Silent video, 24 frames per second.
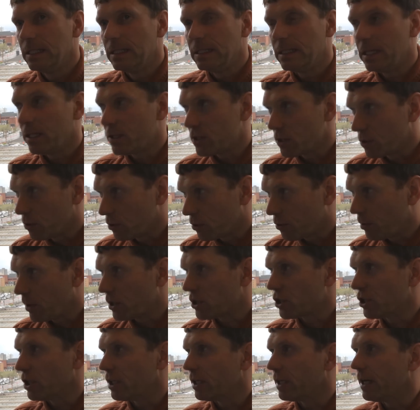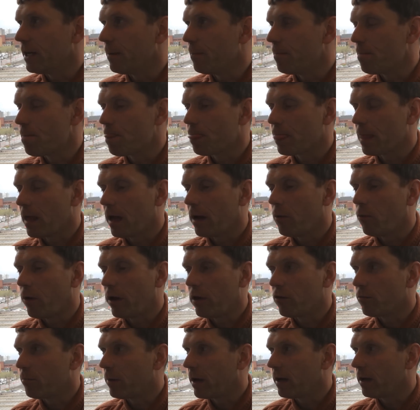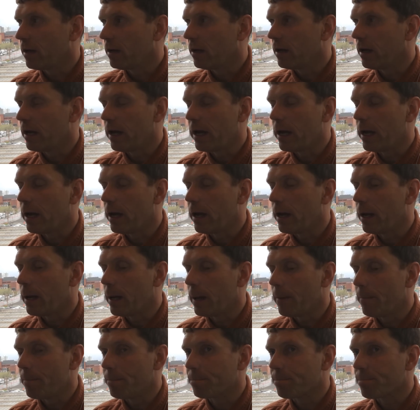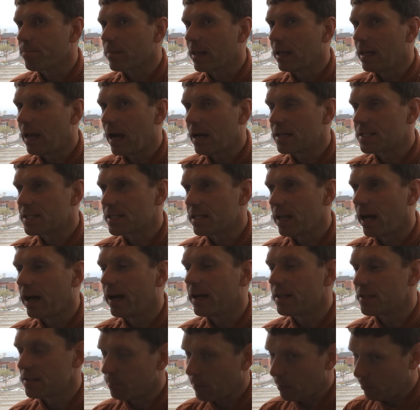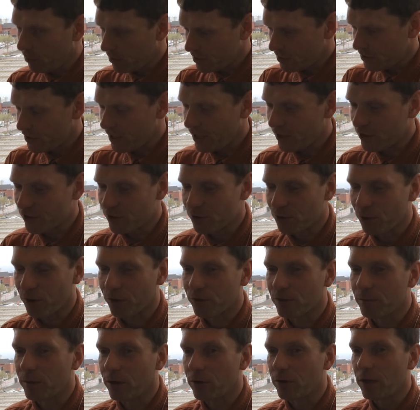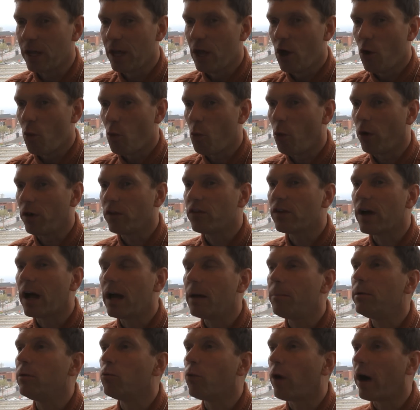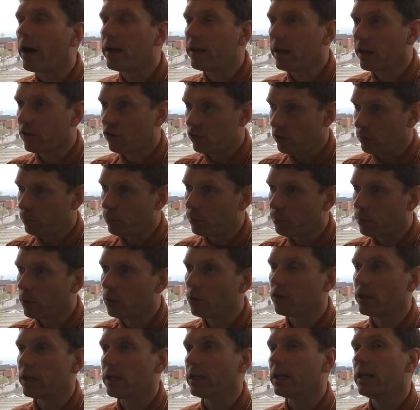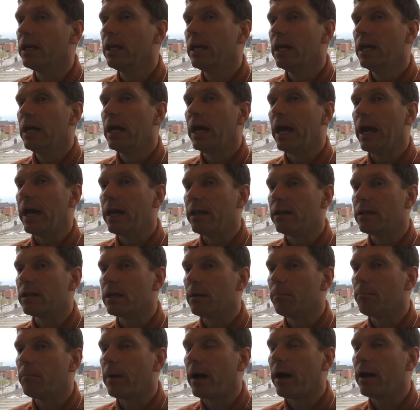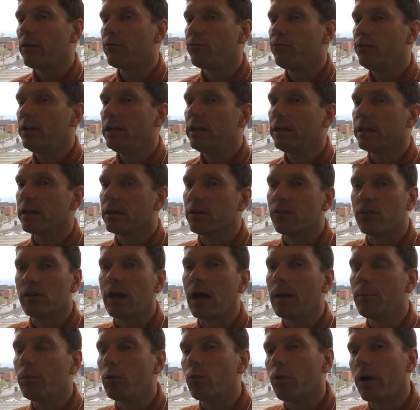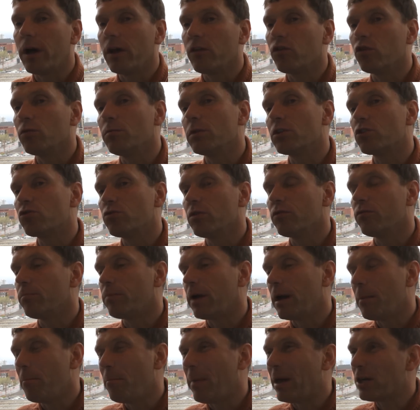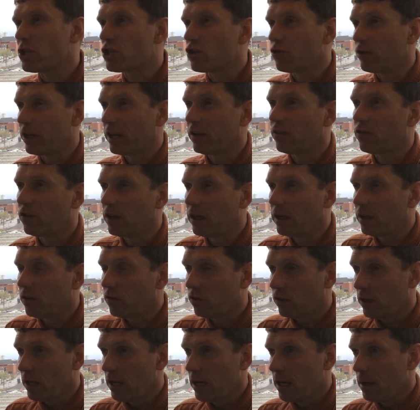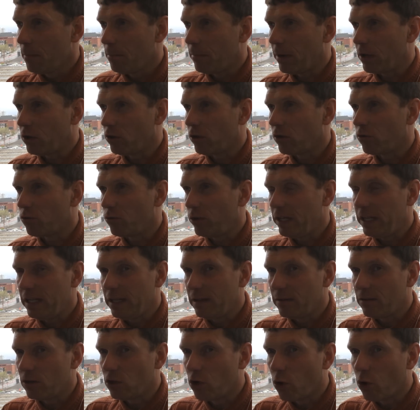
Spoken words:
That's a good question. One of my last slides in my presentation talks about what is IPY actually proposing. And my feeling is that IPY is so much driven by measuring things, but not really